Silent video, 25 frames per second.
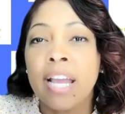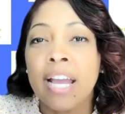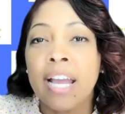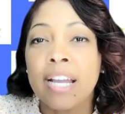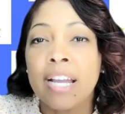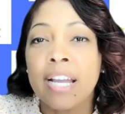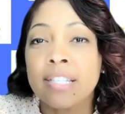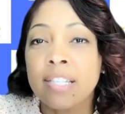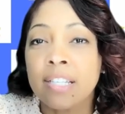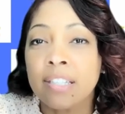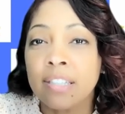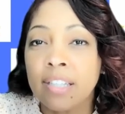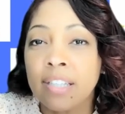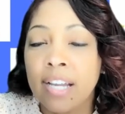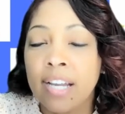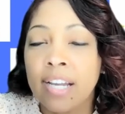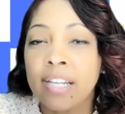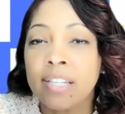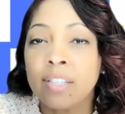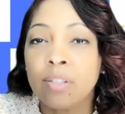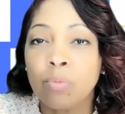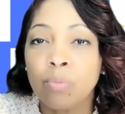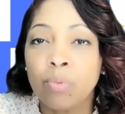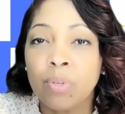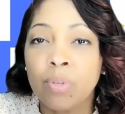as
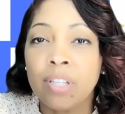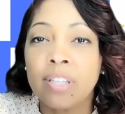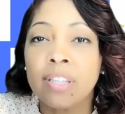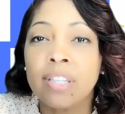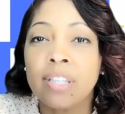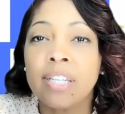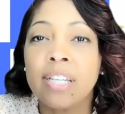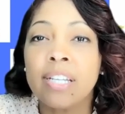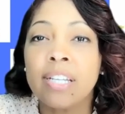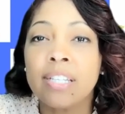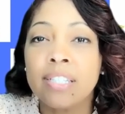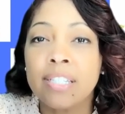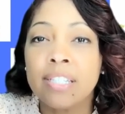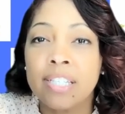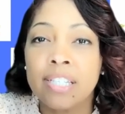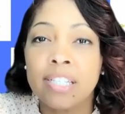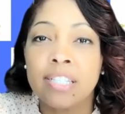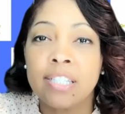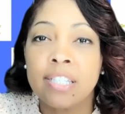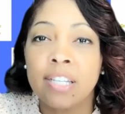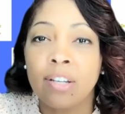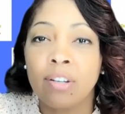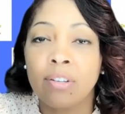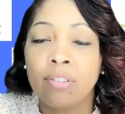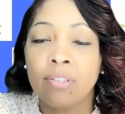aligned with the
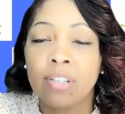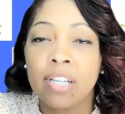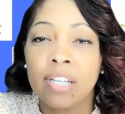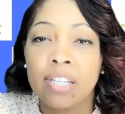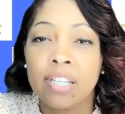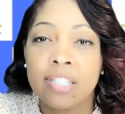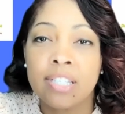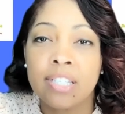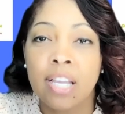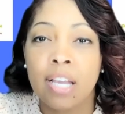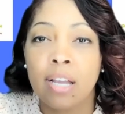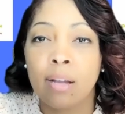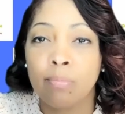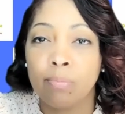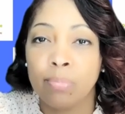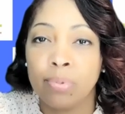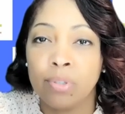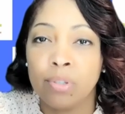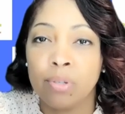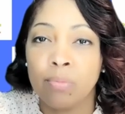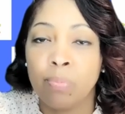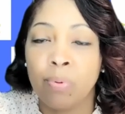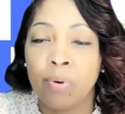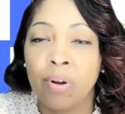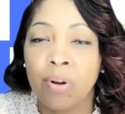detailed exam
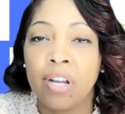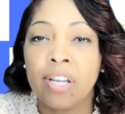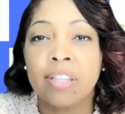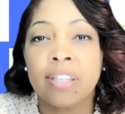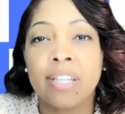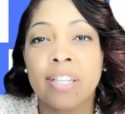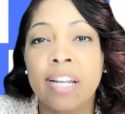blueprint.